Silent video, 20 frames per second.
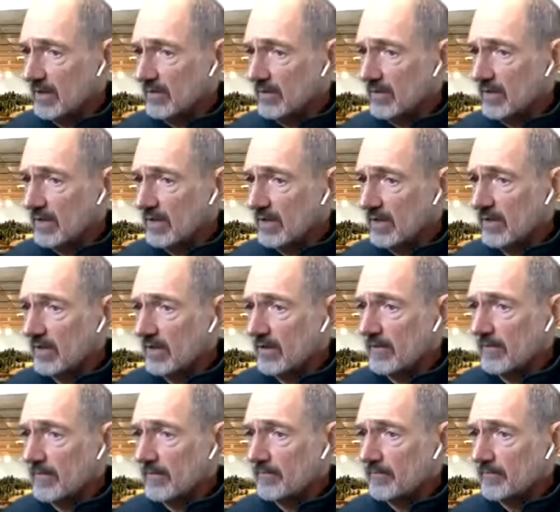okay.
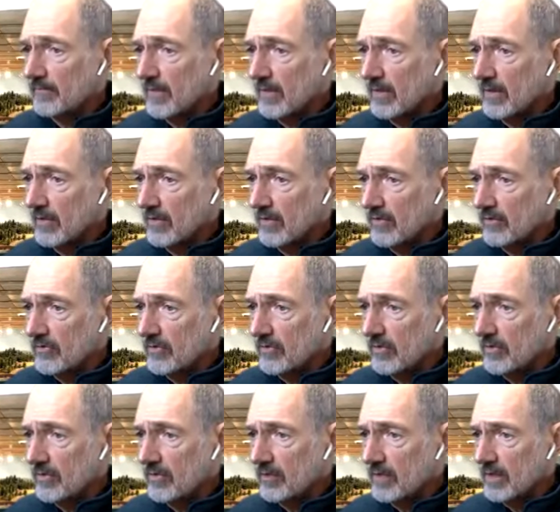So
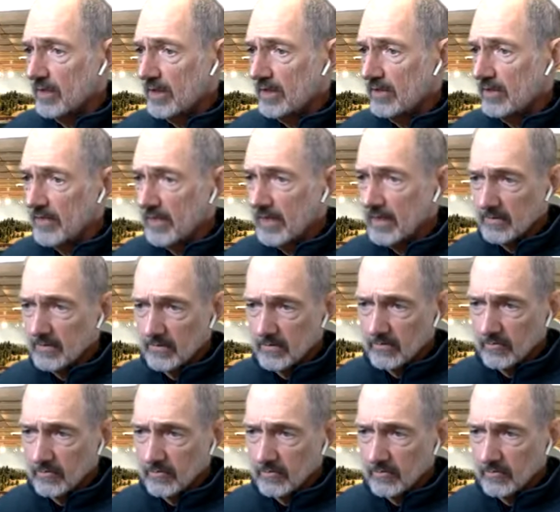you lined that